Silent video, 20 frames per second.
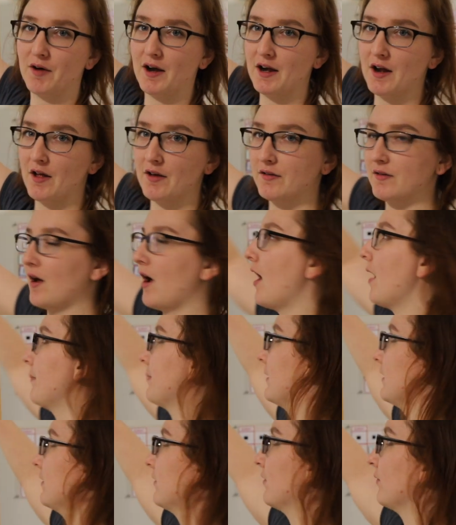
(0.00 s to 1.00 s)
right on
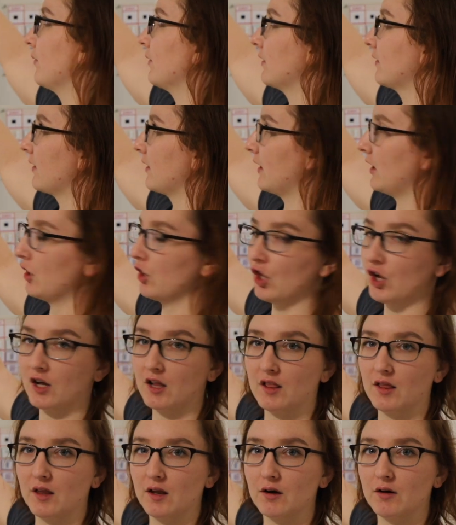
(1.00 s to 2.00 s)
top. And so it's going to
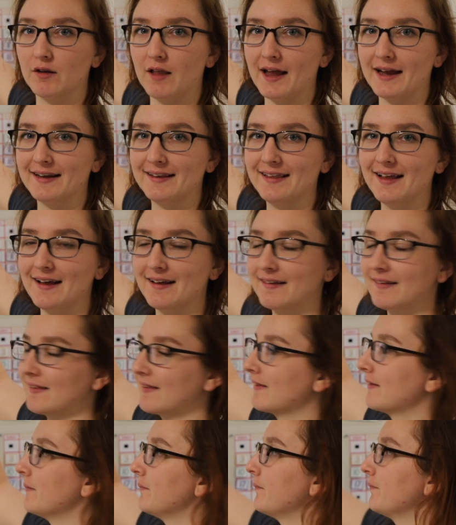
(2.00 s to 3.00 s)
look a little like
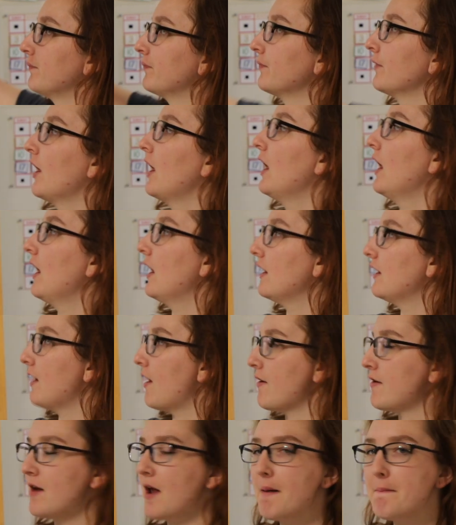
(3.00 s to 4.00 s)
this.
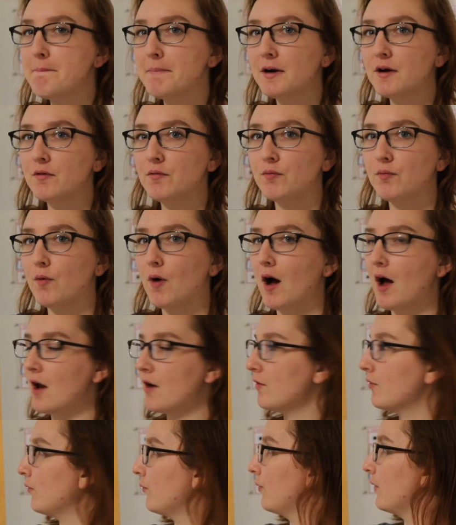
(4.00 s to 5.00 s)
Now number
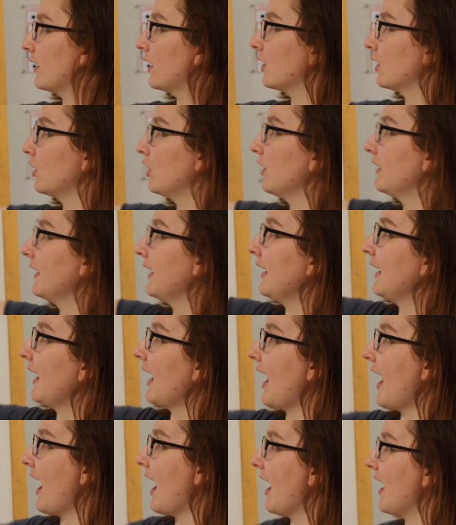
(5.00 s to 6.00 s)
1, we're looking
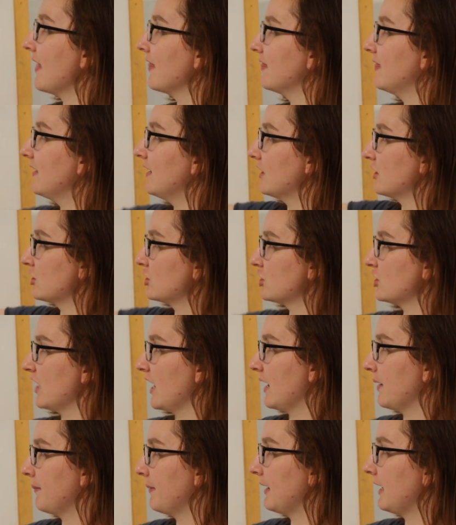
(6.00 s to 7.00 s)
at this
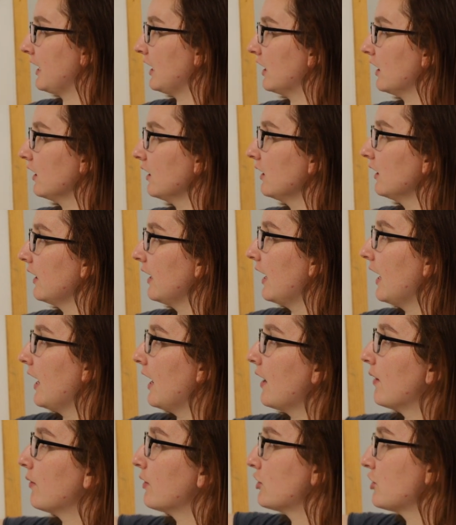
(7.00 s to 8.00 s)
shape here,
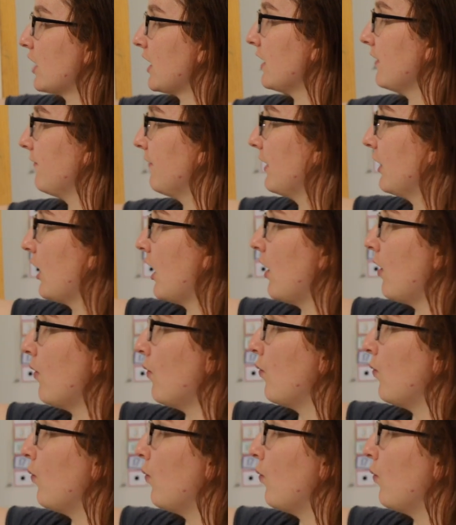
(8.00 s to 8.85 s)
and we're trying to figure out